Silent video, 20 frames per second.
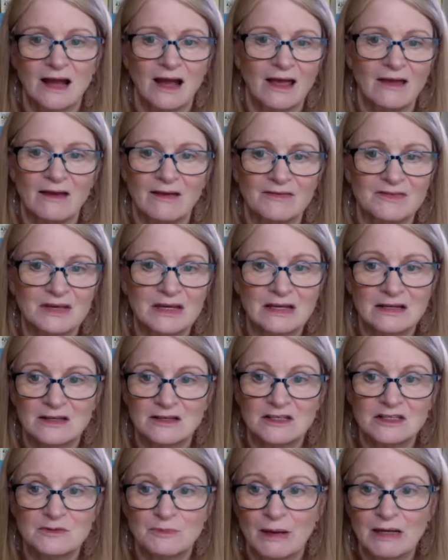I have seen
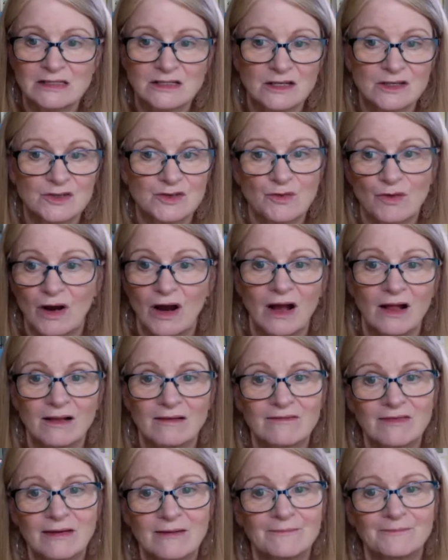specialists for all
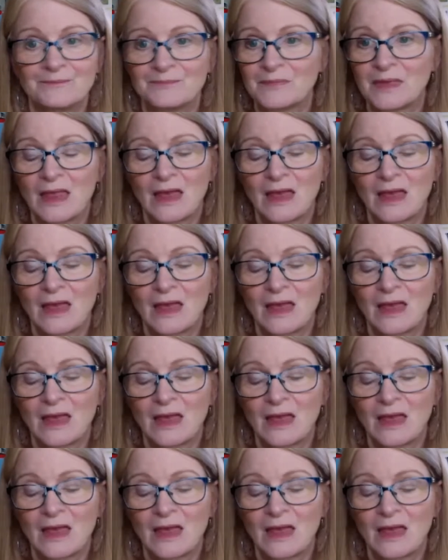of them.